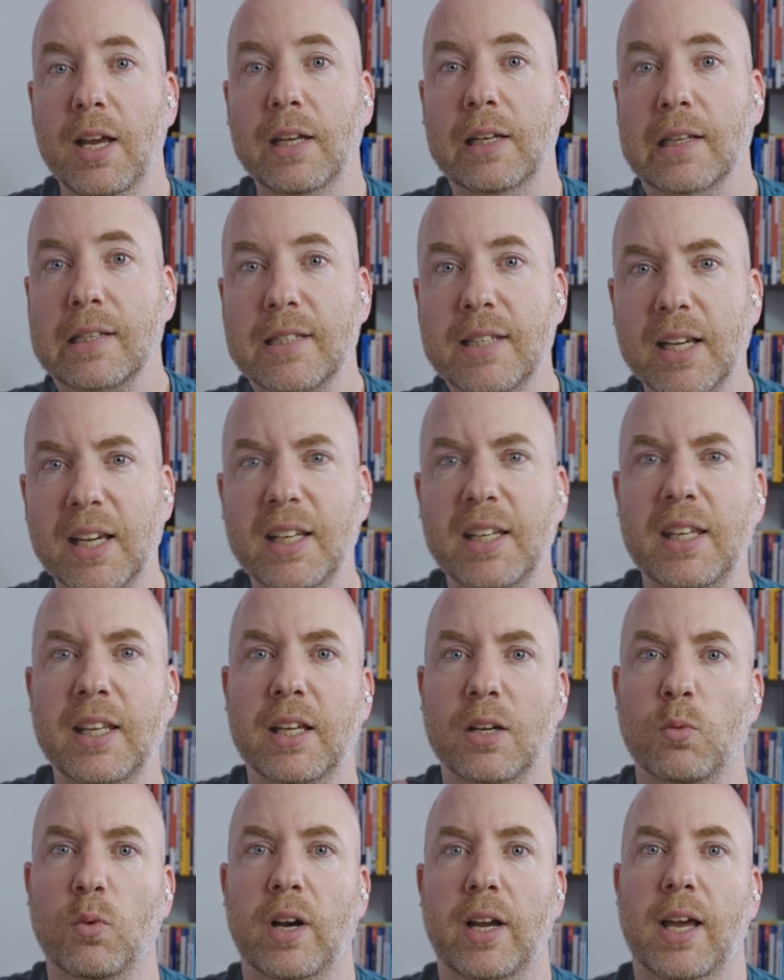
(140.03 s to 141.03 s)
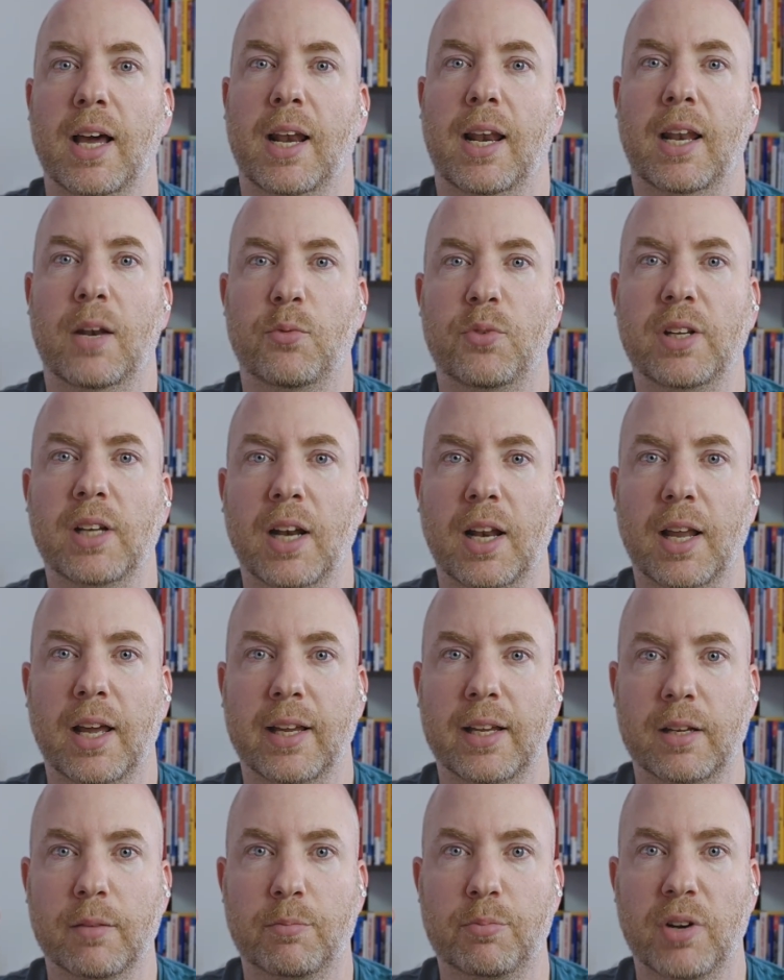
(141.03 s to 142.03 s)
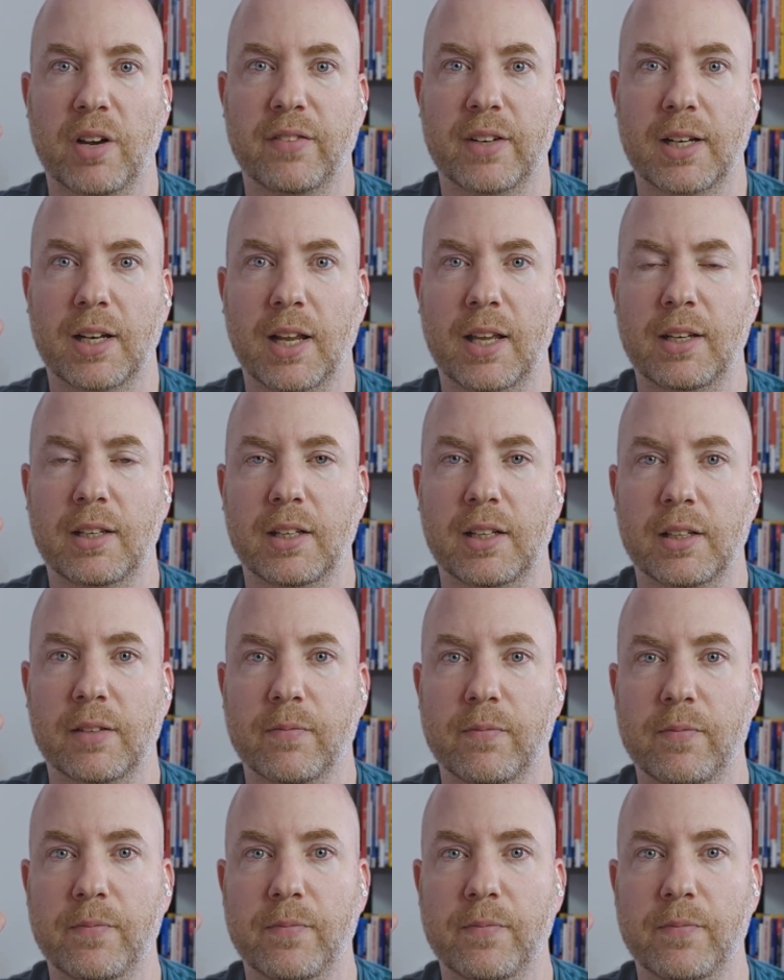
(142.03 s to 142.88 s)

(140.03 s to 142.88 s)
The second thing why I really like private lending,